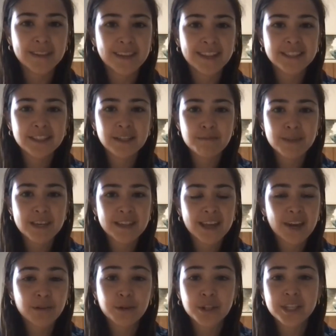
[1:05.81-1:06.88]
And that's
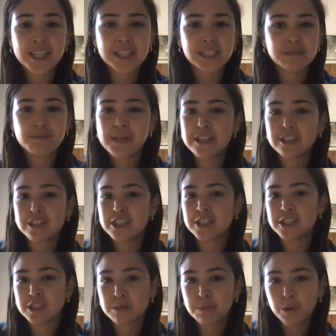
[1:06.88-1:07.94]
something that really speaks to
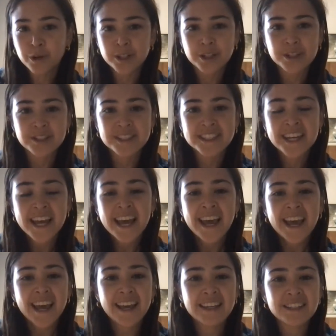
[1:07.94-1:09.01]
his supporters.
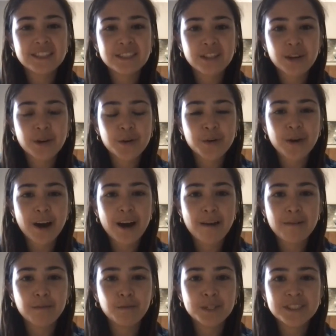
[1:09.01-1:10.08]
And
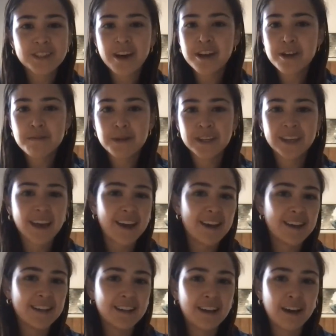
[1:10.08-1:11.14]
so we saw him
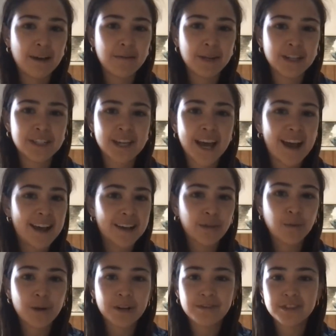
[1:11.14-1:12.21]
again
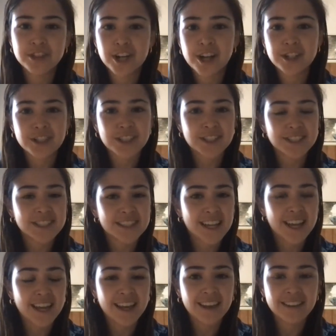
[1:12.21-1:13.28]
attack one of the judges,
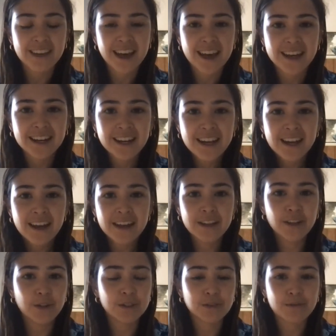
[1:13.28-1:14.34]
saying that,
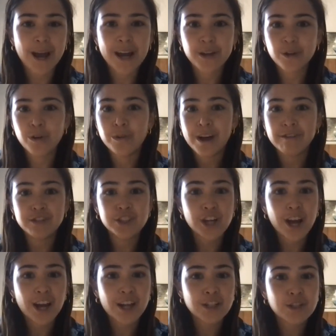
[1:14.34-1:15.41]
you know, it's a radical left
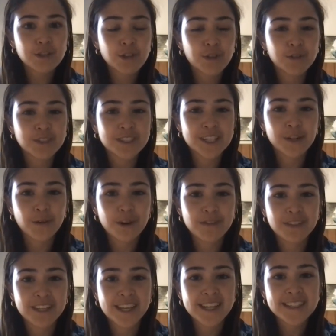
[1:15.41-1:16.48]
judge who's overseeing
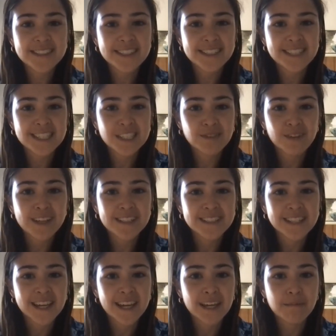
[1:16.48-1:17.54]
one of the cases he's
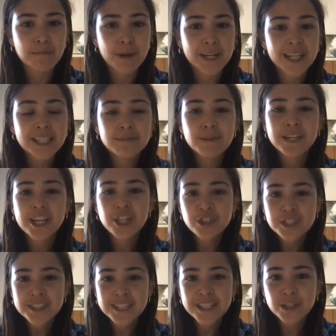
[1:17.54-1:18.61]
facing. But it's been
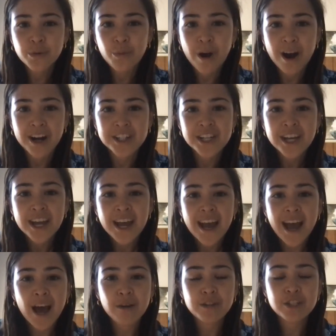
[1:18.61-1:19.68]
interesting to watch
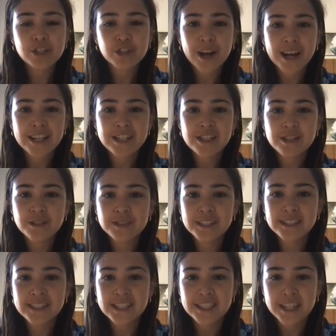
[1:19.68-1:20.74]
how he's tried to use
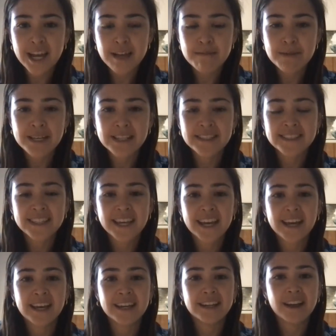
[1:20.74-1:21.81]
these indictments
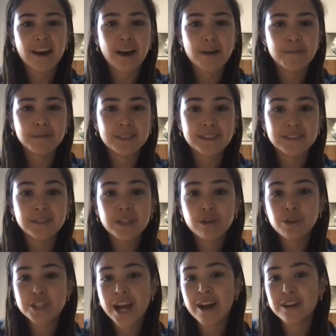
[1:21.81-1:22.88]
and these
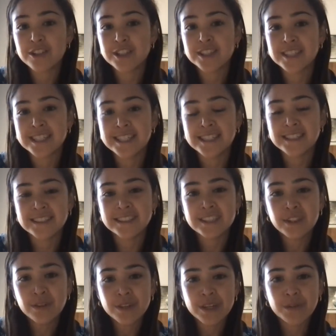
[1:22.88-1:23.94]
legal challenges he's
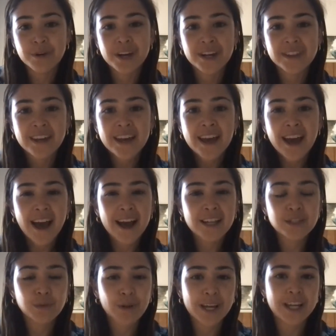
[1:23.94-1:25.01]
dealing with
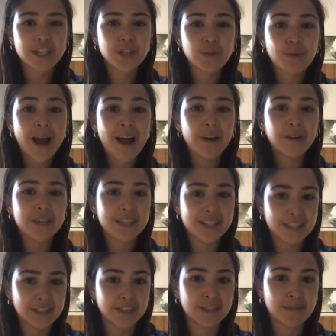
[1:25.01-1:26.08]
as a way to rally
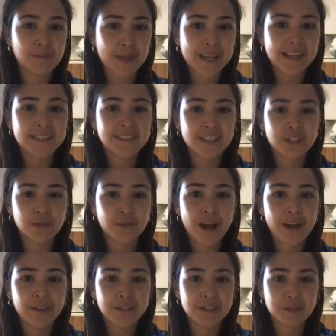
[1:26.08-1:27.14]
his base and to
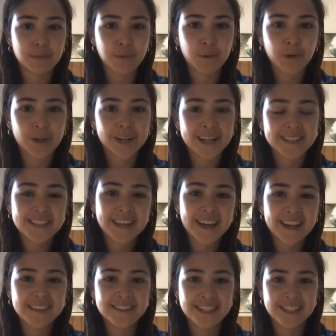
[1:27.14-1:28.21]
rally support as
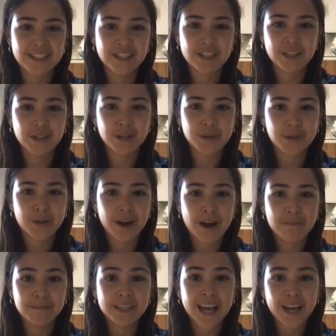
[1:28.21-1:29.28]
he heads into
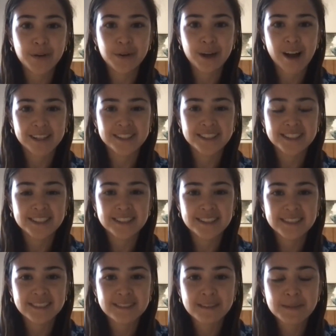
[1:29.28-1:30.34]
the Iowa
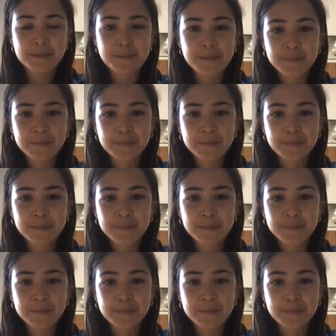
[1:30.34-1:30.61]
caucuses.